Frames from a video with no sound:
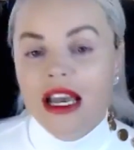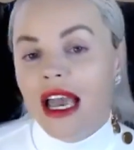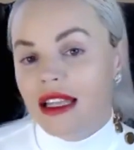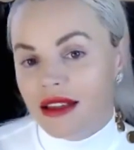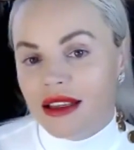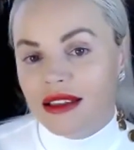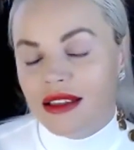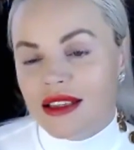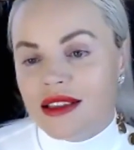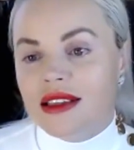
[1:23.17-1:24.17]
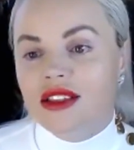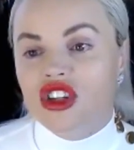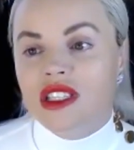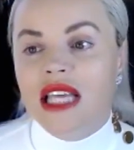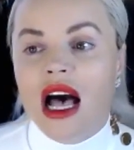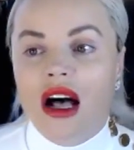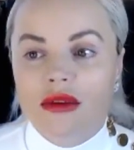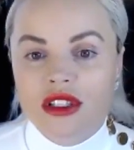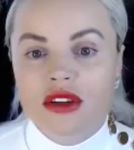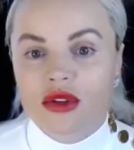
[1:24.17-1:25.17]
And this just
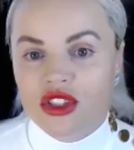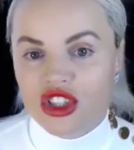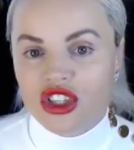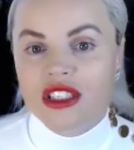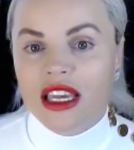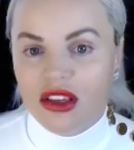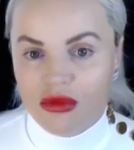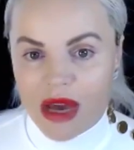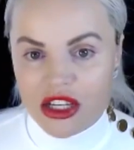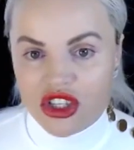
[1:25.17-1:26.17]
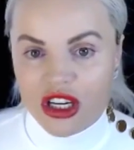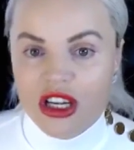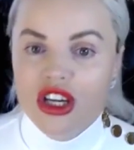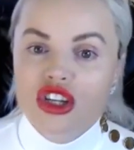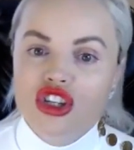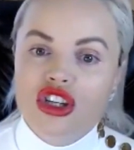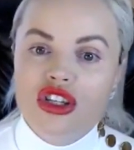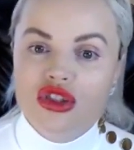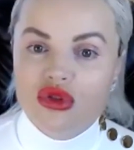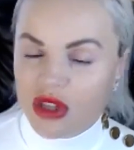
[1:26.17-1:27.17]
helps those, just like you mentioned,
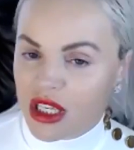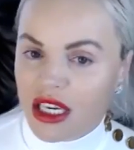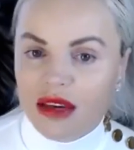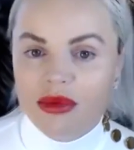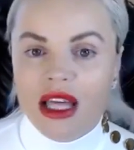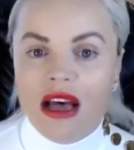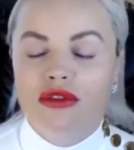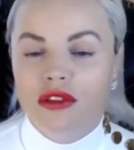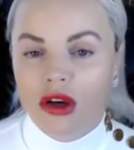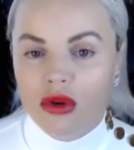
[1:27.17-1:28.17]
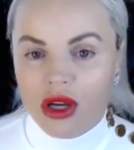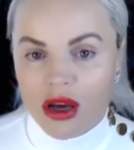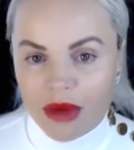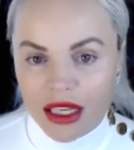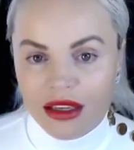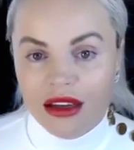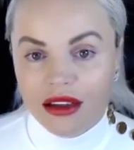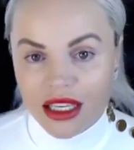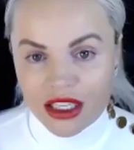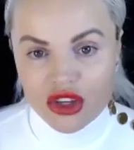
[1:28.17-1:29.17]
just to keep that flow coming.
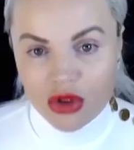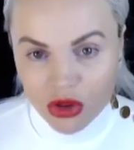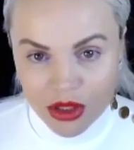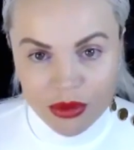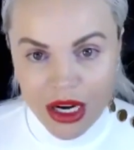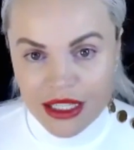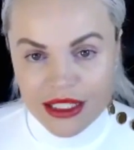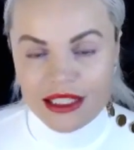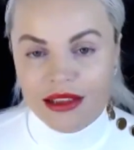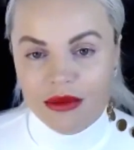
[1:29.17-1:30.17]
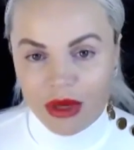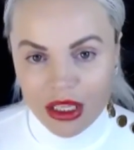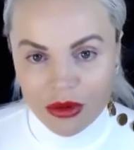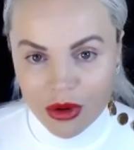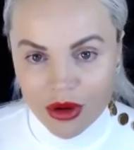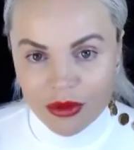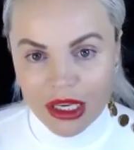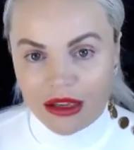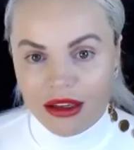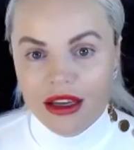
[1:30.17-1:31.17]
And the price is unbeatable. I
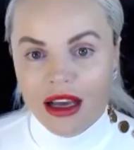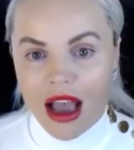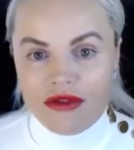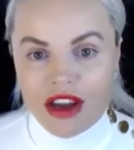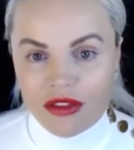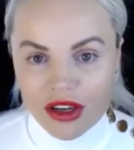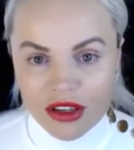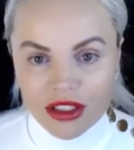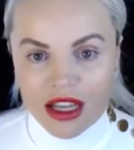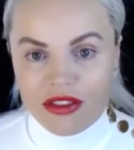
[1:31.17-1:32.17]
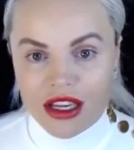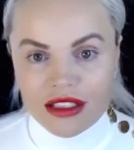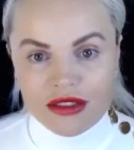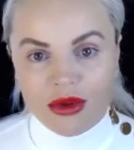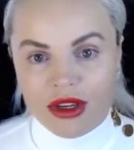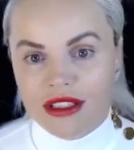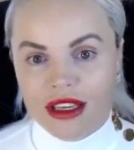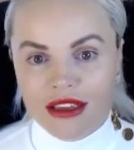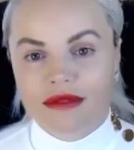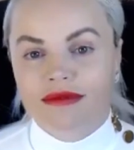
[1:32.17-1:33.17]
mean, I've never done this where it's
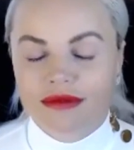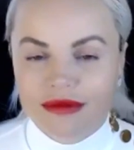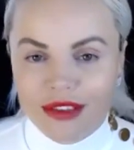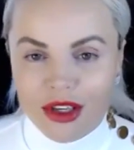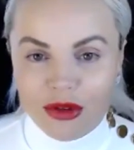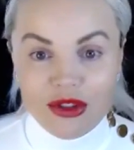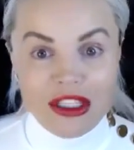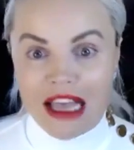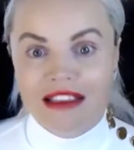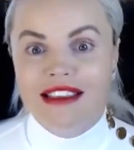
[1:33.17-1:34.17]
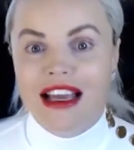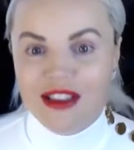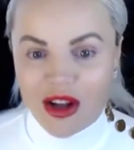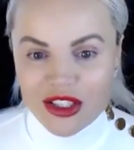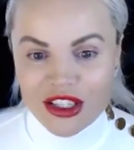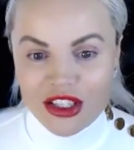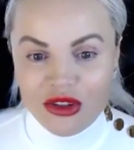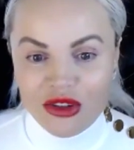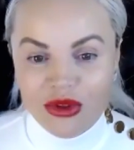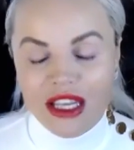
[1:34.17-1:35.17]
like, $10 a
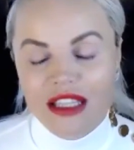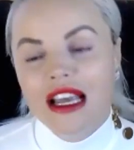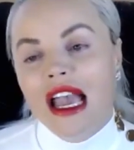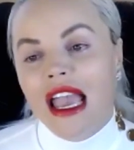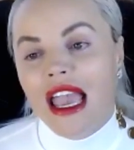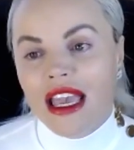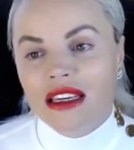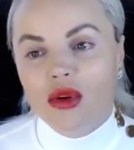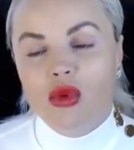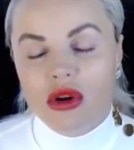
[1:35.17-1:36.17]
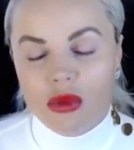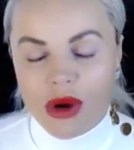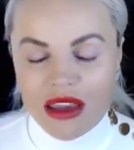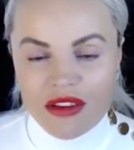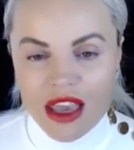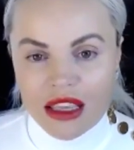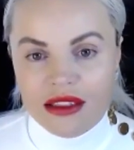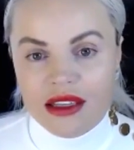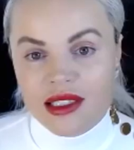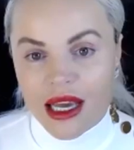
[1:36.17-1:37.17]
unit, and we're waiving
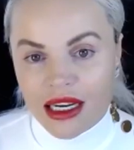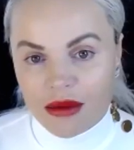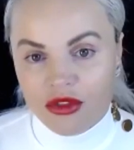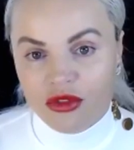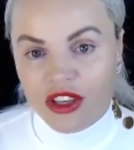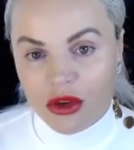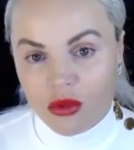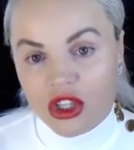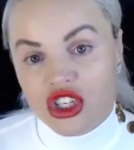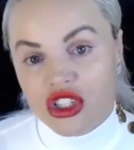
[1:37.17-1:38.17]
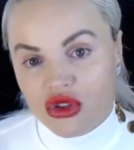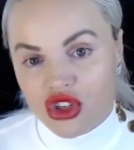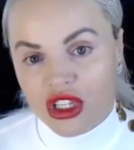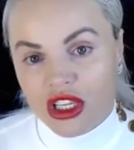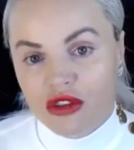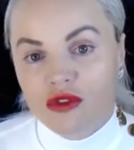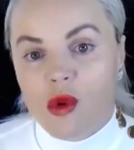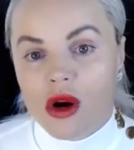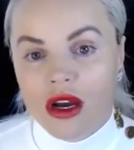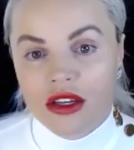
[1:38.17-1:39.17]
the sign up fee, which is usually
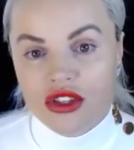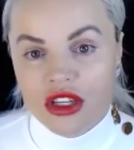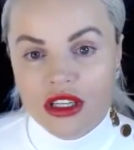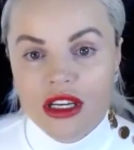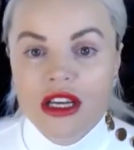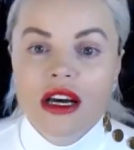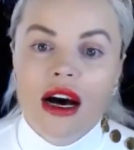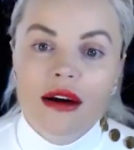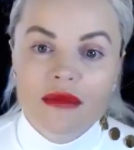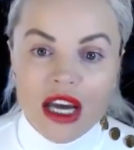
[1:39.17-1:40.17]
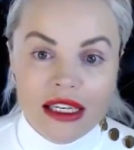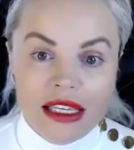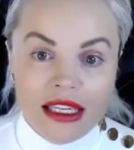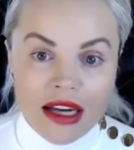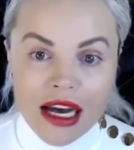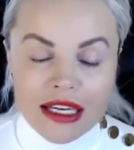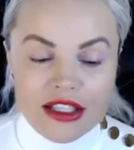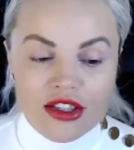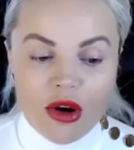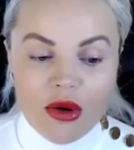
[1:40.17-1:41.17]
$499.
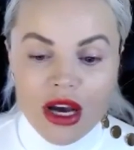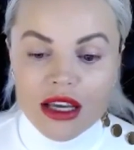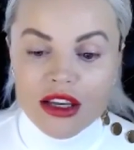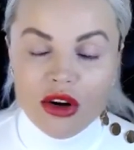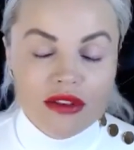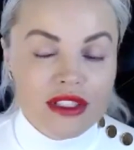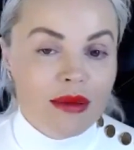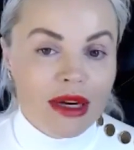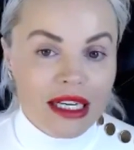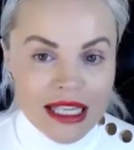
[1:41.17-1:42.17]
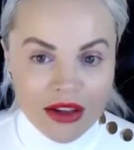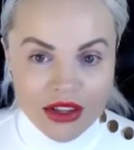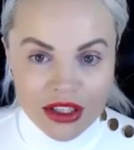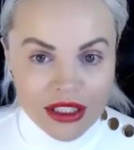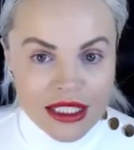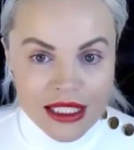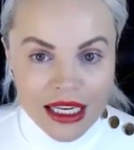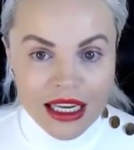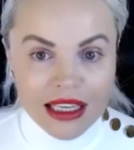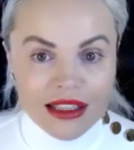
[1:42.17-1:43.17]
So, if somebody's out there
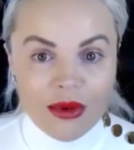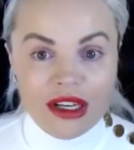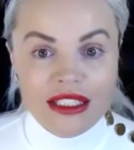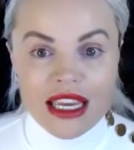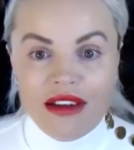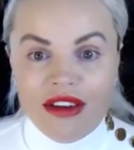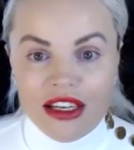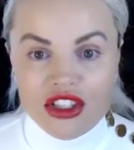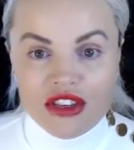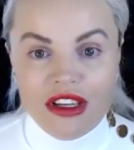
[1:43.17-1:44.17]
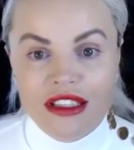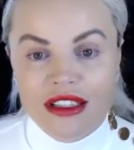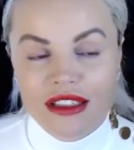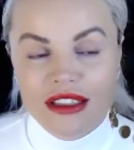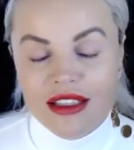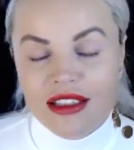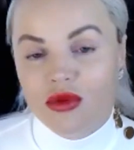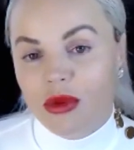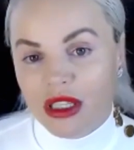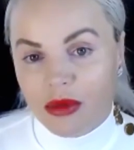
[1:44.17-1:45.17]
listening, if they want to take advantage of it, this
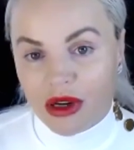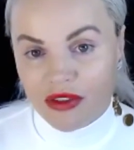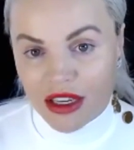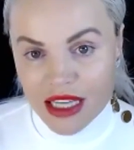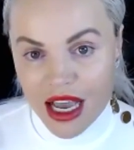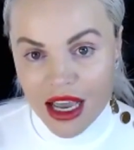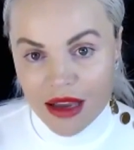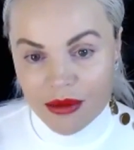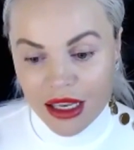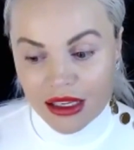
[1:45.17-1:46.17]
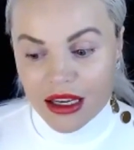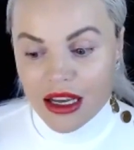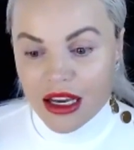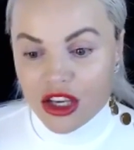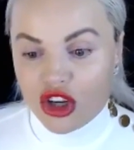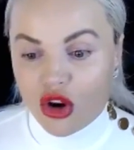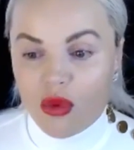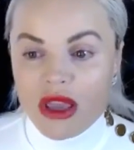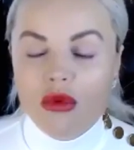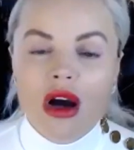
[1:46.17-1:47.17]
will be the perfect time. And,
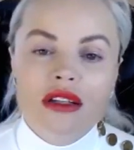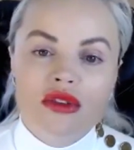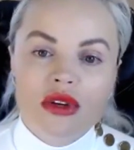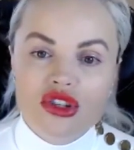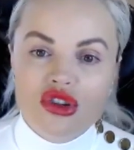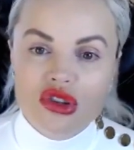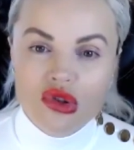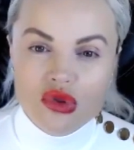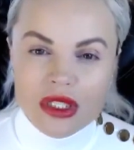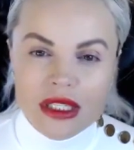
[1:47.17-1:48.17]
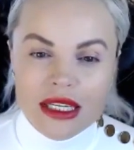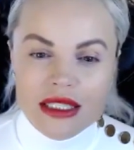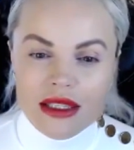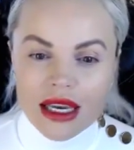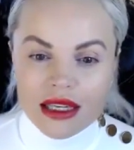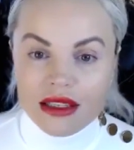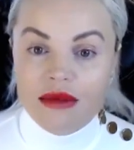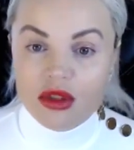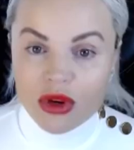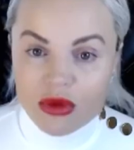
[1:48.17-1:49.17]
we want to introduce this like
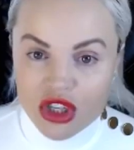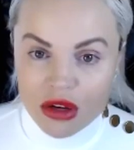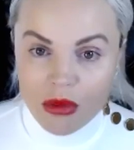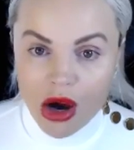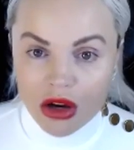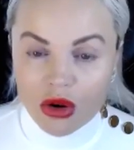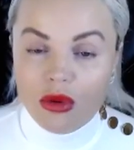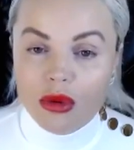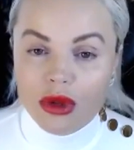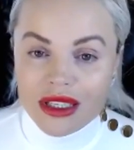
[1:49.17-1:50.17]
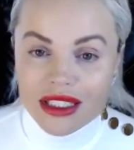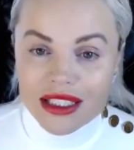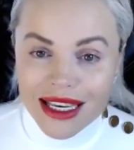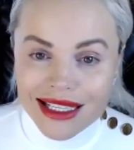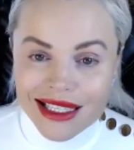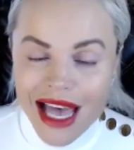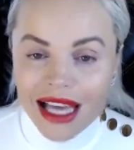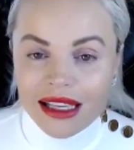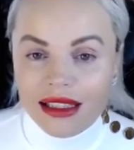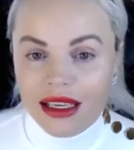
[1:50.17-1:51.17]
subscription model
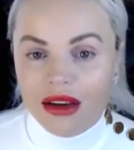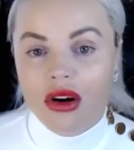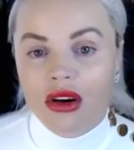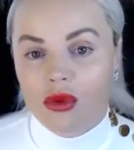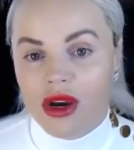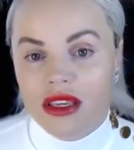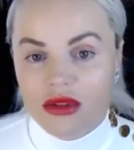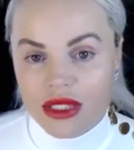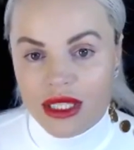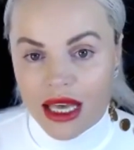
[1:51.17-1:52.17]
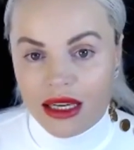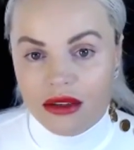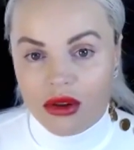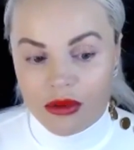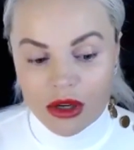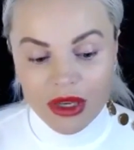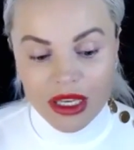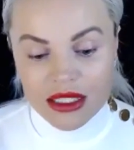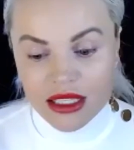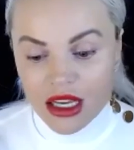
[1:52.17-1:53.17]
exactly on what you said, Norman,
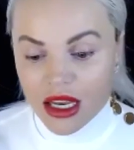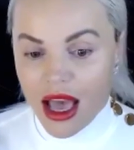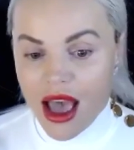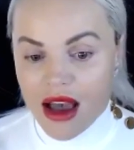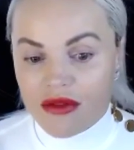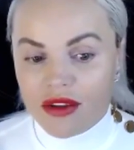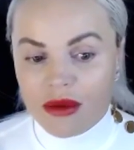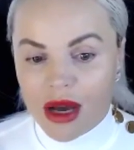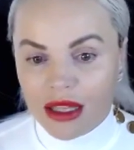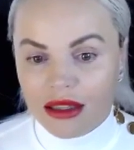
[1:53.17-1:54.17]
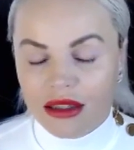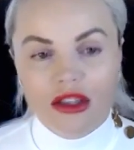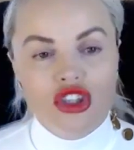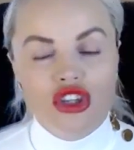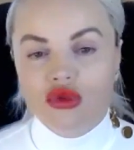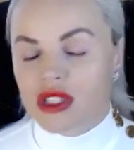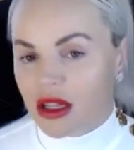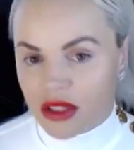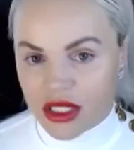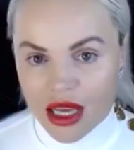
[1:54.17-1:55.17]
because every month new
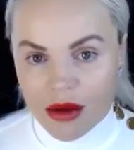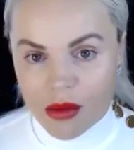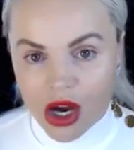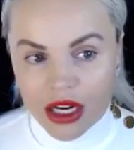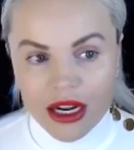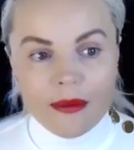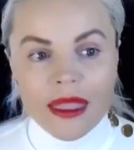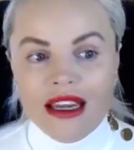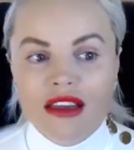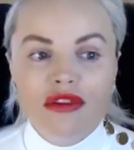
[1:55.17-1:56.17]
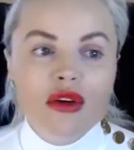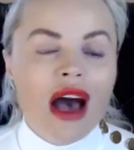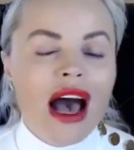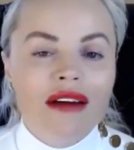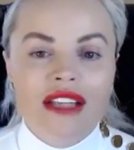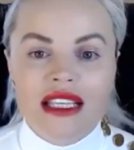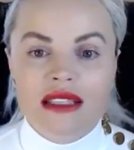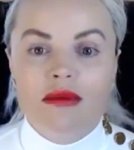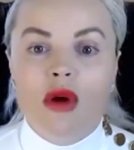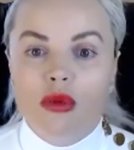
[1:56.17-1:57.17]
sellers come on, and if you have that
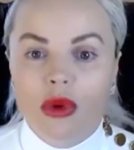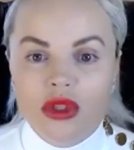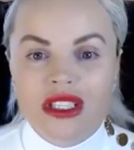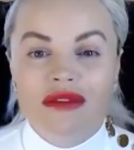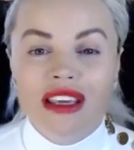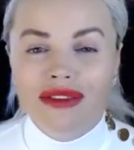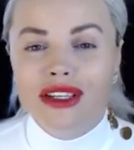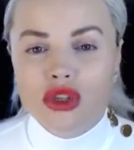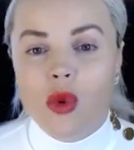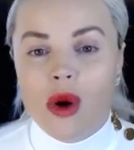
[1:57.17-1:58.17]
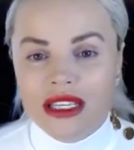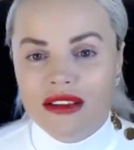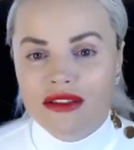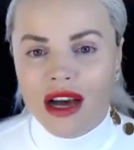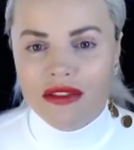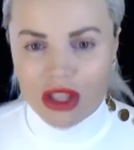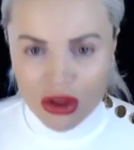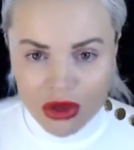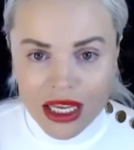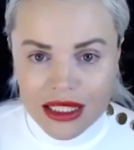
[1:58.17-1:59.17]
small boost of even 25
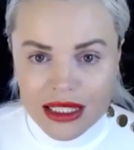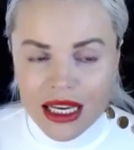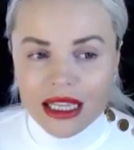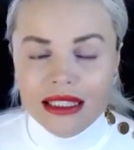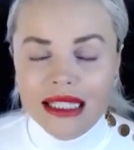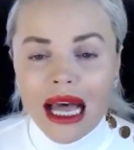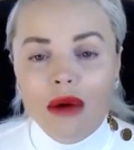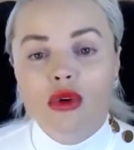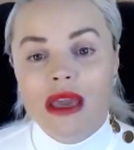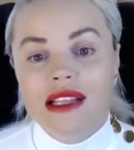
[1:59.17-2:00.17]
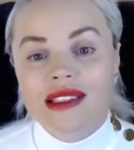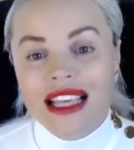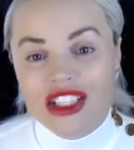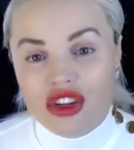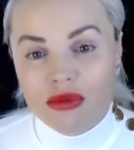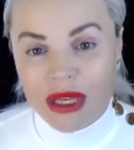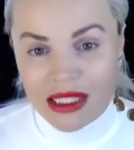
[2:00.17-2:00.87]
units, that will make such a big